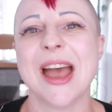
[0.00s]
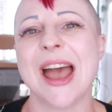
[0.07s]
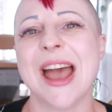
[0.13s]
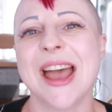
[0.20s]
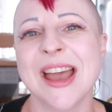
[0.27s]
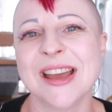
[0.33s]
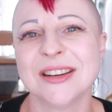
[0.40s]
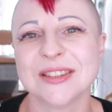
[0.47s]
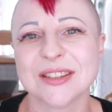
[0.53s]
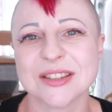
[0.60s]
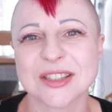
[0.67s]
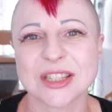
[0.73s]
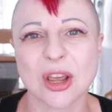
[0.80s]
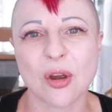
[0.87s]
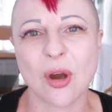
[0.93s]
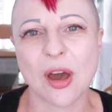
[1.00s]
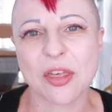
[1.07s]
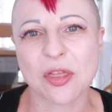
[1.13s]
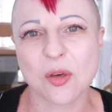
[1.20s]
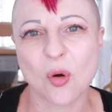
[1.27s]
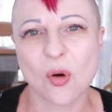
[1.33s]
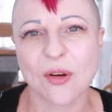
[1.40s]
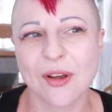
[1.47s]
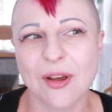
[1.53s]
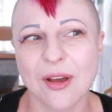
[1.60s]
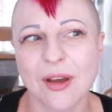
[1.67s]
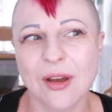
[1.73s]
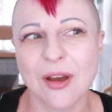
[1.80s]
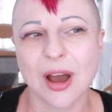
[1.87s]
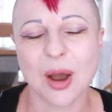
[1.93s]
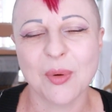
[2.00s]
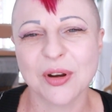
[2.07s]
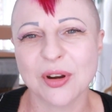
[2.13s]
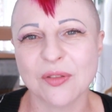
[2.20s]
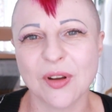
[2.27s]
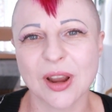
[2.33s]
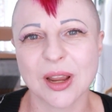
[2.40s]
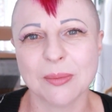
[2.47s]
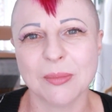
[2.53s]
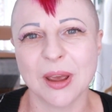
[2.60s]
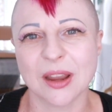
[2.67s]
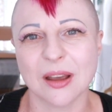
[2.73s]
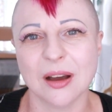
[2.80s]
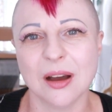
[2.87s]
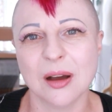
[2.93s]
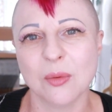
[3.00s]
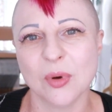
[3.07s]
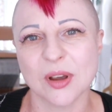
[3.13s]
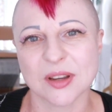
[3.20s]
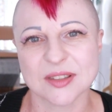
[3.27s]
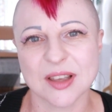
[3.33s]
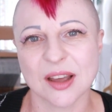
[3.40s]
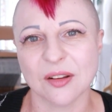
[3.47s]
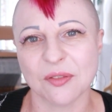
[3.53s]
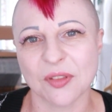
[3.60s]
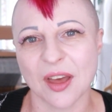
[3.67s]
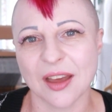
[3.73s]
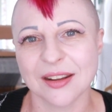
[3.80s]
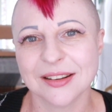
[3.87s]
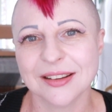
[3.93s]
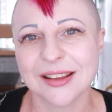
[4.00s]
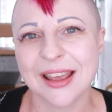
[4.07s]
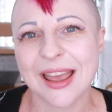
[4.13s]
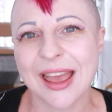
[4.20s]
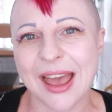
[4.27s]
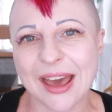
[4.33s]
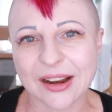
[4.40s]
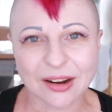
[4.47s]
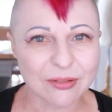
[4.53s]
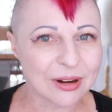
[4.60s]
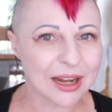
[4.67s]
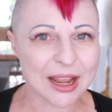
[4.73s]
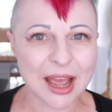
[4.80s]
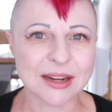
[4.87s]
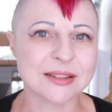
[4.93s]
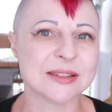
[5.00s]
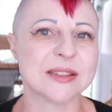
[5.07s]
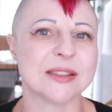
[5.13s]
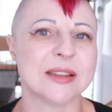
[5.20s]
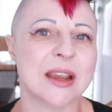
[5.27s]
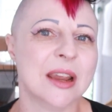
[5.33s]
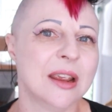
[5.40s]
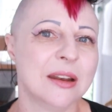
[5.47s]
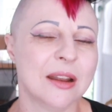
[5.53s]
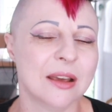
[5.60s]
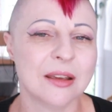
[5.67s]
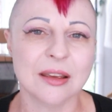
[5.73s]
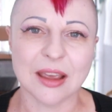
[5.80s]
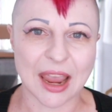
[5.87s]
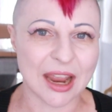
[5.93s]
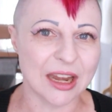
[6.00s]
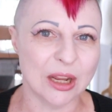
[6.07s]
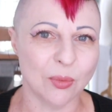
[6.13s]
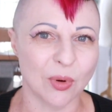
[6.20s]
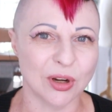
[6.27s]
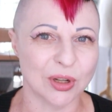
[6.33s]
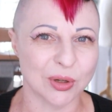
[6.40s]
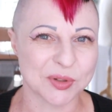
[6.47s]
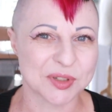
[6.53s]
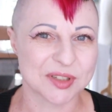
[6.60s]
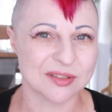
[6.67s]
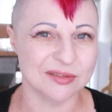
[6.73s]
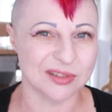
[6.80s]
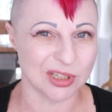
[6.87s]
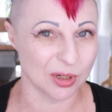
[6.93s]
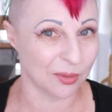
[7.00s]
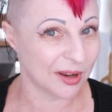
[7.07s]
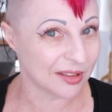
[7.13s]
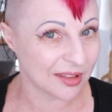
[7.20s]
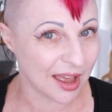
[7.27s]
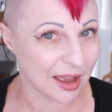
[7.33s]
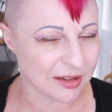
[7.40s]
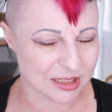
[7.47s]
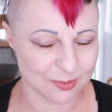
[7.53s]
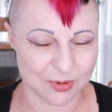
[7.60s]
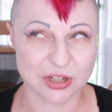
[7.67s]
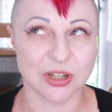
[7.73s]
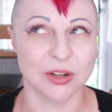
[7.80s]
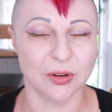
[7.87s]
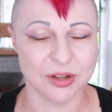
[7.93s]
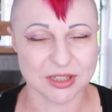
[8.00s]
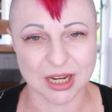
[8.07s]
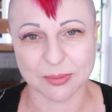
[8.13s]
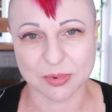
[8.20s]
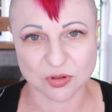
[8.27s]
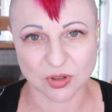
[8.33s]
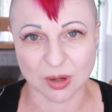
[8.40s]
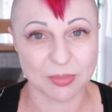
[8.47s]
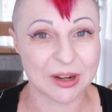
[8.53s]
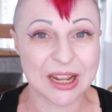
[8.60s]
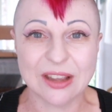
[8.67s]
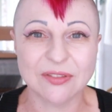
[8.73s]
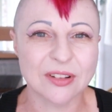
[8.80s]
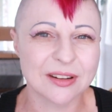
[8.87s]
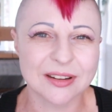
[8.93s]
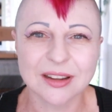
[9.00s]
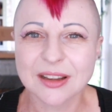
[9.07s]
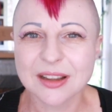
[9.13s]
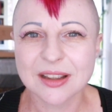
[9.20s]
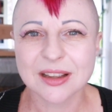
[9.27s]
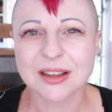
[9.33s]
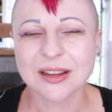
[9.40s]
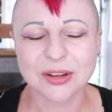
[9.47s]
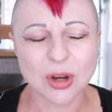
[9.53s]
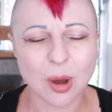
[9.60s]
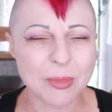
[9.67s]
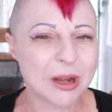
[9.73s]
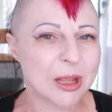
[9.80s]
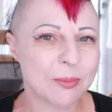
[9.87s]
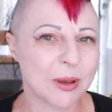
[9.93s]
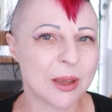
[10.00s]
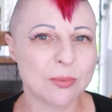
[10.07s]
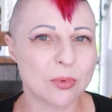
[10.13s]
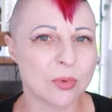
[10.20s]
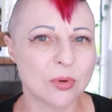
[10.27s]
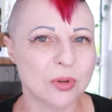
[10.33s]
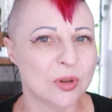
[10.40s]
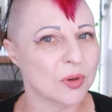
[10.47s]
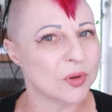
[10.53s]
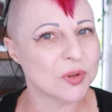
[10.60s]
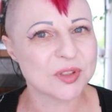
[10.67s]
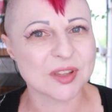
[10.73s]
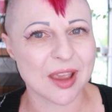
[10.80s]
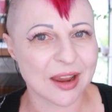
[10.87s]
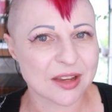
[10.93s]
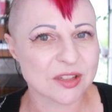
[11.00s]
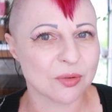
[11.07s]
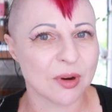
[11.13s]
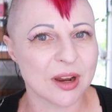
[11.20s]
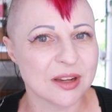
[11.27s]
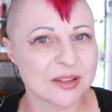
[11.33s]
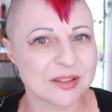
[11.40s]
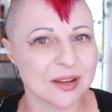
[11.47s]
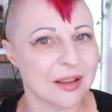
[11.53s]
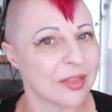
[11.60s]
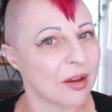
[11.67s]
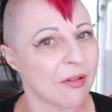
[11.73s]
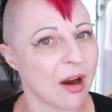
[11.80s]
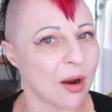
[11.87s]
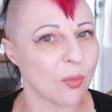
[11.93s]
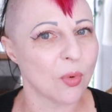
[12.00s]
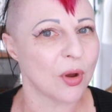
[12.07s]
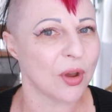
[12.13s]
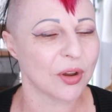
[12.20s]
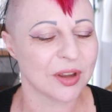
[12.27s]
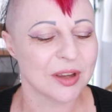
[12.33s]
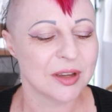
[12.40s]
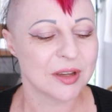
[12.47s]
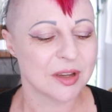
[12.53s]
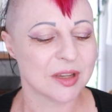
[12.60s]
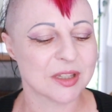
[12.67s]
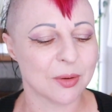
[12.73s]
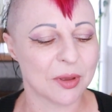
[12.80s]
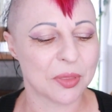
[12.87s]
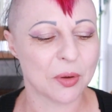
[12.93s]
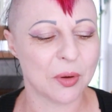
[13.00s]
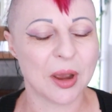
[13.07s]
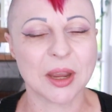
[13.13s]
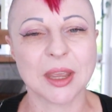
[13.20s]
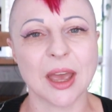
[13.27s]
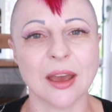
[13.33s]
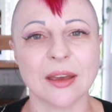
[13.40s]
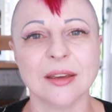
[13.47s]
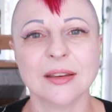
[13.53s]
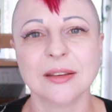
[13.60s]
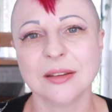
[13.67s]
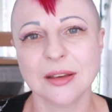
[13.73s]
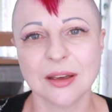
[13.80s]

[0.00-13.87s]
And so I thought, I wonder if I could make artworks out of that. And I really hadn't seen anyone else doing that, especially not in tapestry, but even not many people use X-rays in their artwork. So I thought, okay,